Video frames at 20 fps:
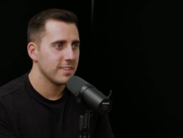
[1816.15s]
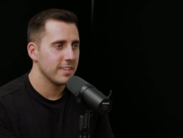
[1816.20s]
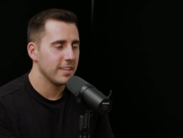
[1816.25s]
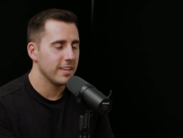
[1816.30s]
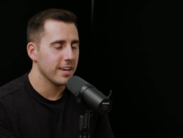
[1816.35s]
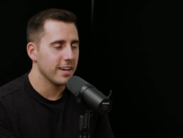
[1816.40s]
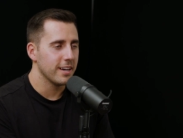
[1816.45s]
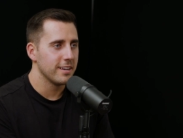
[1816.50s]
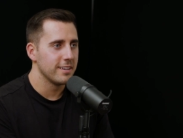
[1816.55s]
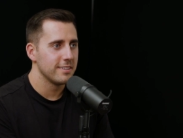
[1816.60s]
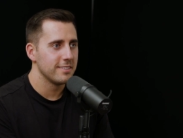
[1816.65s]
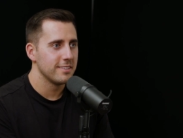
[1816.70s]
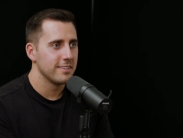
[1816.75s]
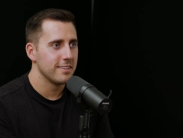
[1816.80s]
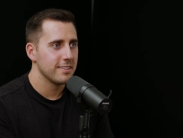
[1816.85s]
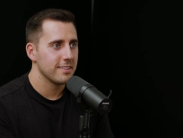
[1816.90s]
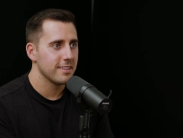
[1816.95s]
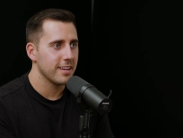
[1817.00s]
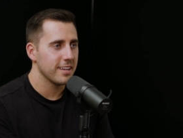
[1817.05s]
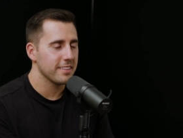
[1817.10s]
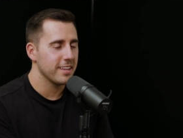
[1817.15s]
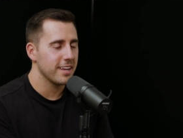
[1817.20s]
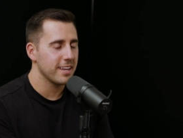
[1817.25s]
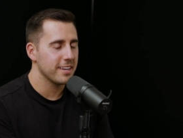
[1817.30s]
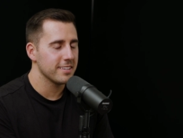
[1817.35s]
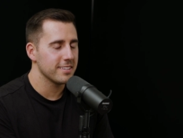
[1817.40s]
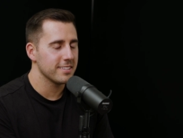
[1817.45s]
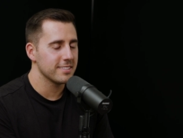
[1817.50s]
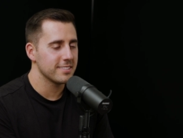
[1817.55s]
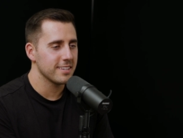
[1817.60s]
Yeah. That
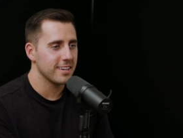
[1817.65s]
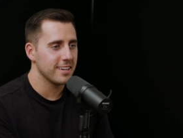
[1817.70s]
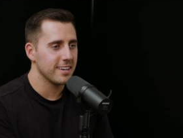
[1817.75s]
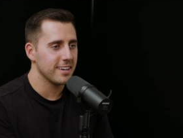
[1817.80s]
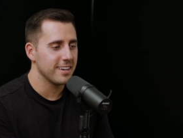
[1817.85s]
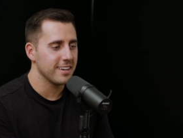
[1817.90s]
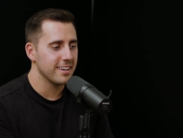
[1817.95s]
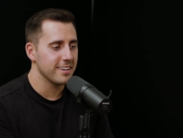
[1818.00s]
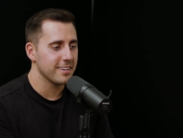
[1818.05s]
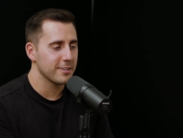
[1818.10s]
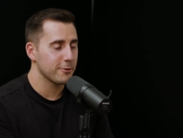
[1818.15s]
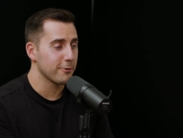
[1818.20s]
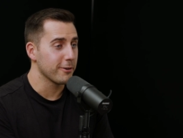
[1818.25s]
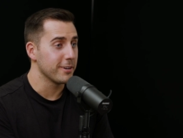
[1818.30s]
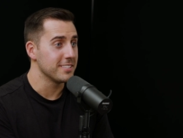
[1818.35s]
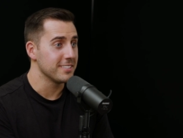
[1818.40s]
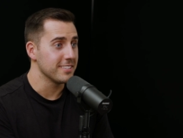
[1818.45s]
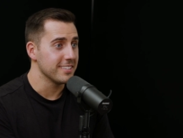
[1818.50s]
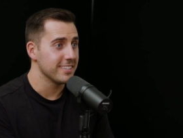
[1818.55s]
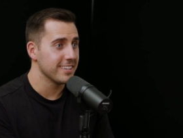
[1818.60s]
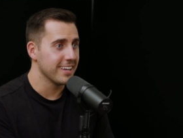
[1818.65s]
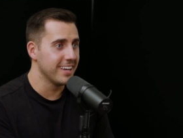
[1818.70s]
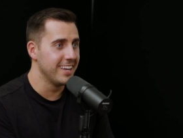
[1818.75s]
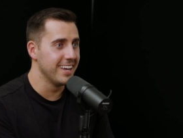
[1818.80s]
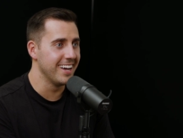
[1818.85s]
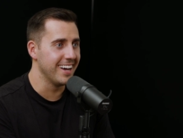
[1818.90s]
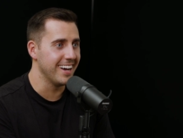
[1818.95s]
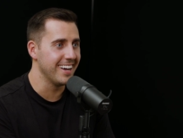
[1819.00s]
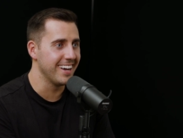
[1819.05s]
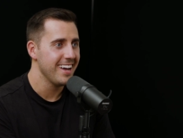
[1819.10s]
is crazy.
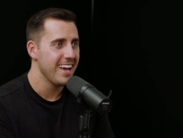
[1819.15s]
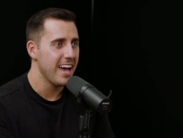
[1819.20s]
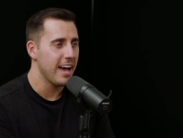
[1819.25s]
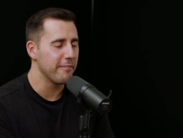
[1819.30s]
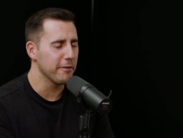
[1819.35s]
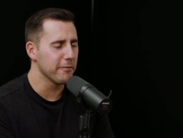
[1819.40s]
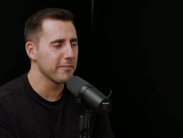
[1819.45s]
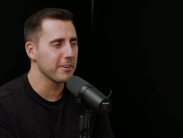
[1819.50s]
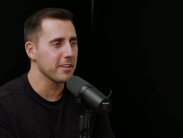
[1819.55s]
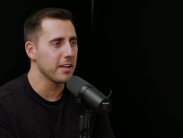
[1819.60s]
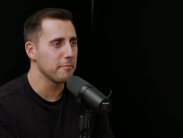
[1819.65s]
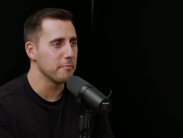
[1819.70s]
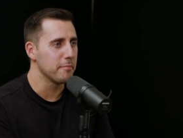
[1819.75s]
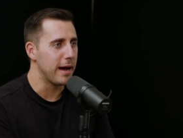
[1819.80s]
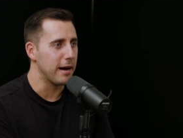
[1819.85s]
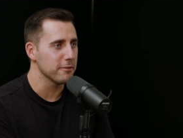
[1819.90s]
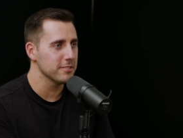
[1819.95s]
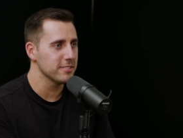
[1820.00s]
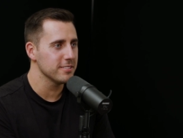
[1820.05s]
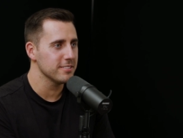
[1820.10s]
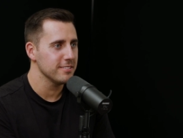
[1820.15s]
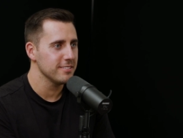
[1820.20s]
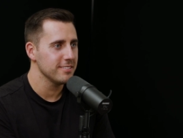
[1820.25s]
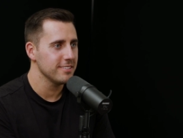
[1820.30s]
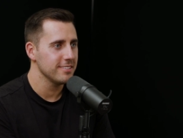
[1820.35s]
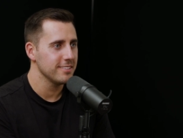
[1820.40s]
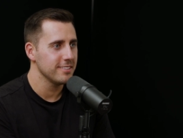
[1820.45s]
Have you ever climbed mountains?